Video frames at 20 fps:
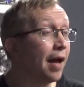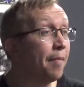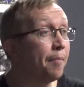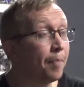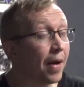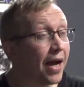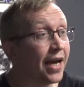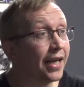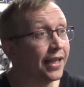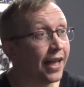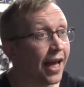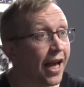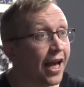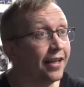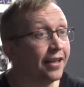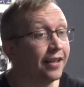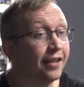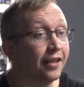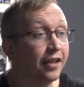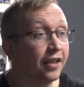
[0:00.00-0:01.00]
back
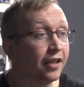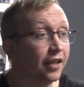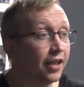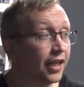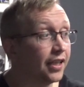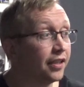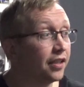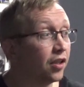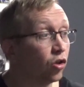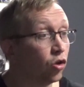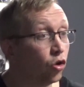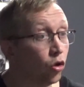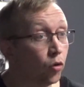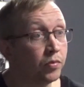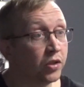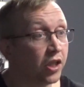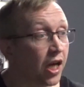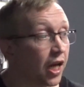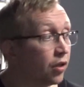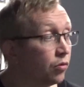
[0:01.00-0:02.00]
then, like, the
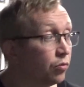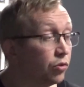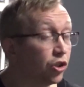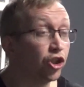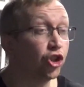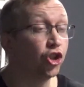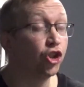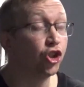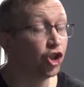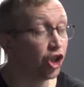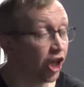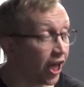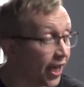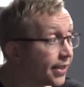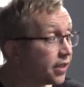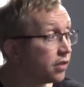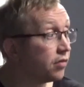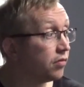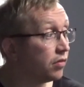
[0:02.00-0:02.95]
club channel was shit.